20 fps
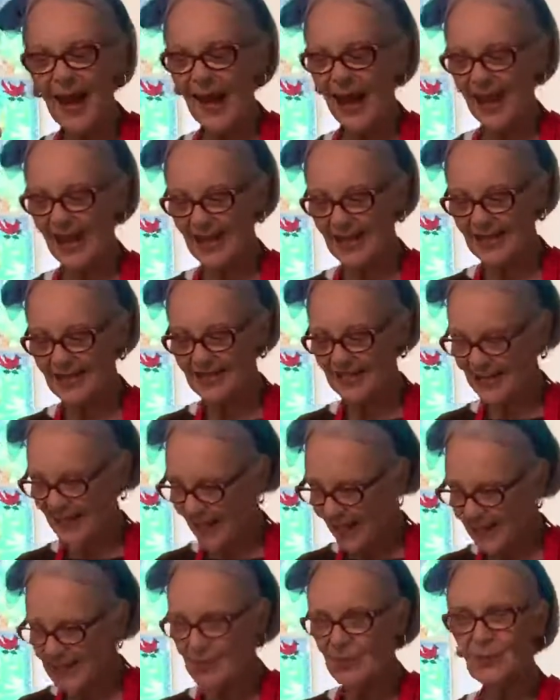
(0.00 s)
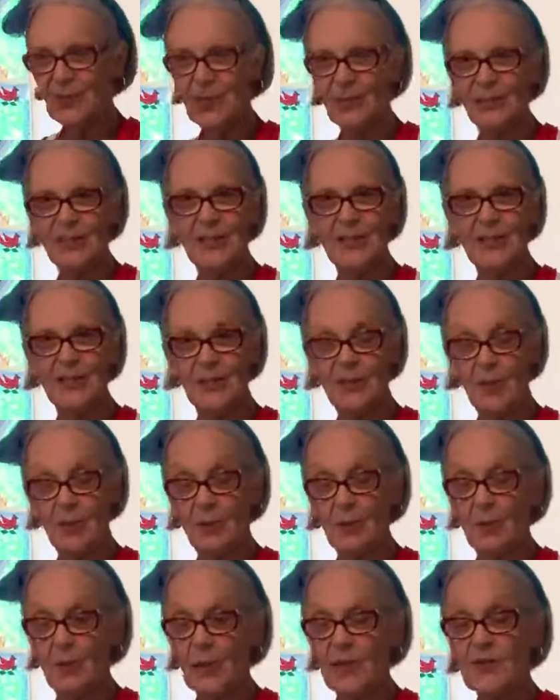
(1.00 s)
And that's what I'm going to do. I'm
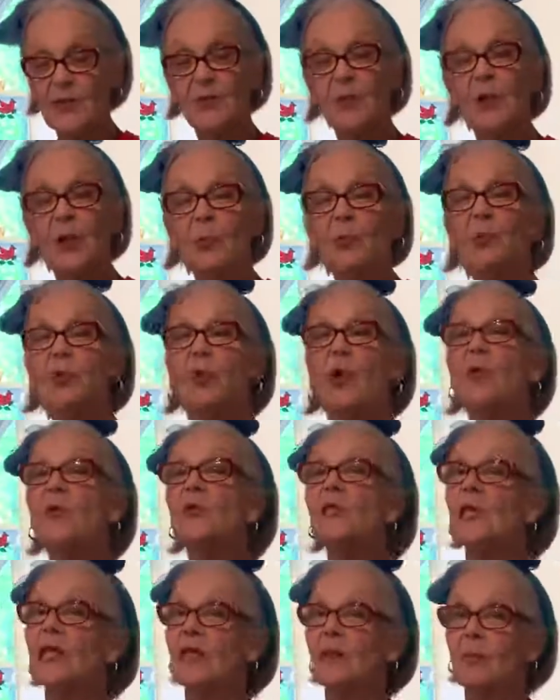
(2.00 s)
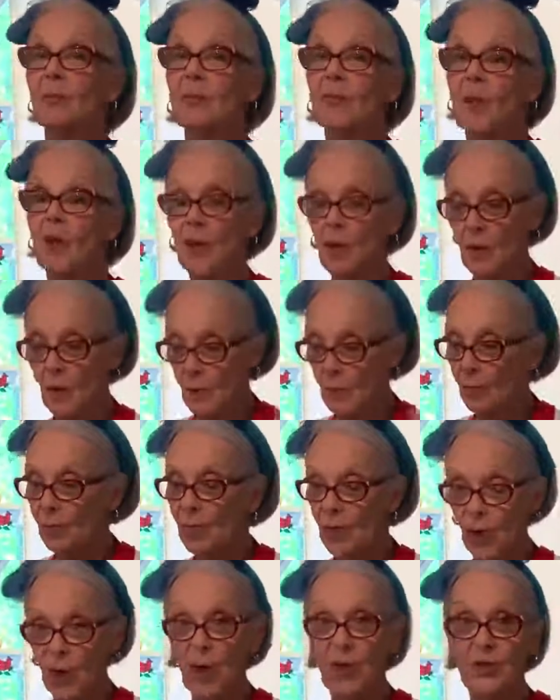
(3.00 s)
going to make protein
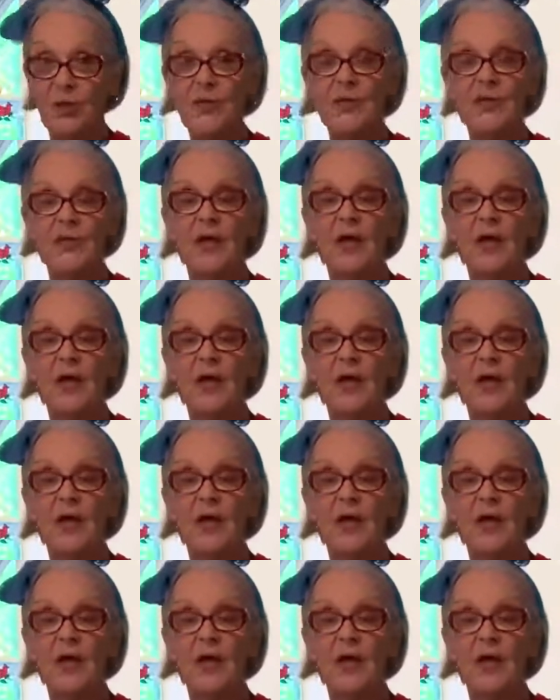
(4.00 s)
bars